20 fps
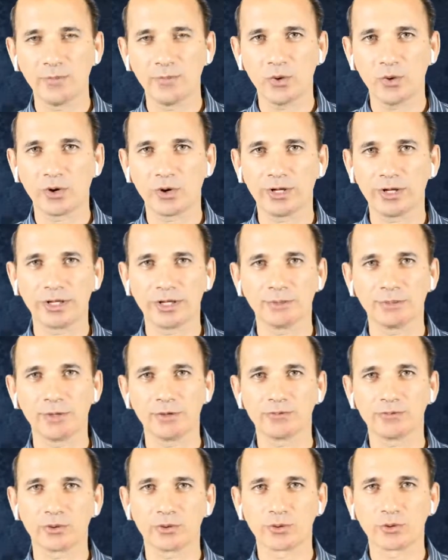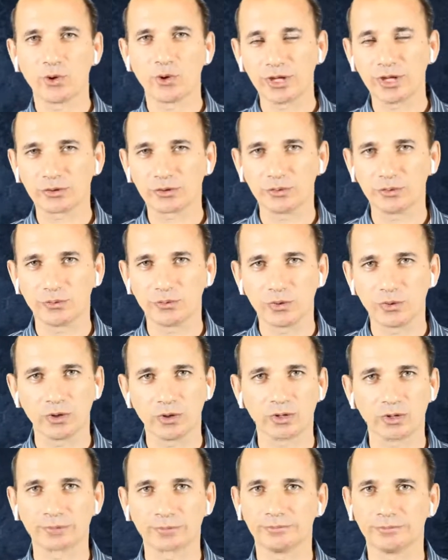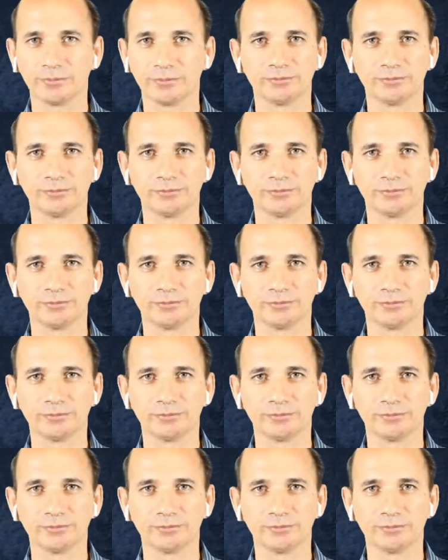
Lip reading: morning before going to work.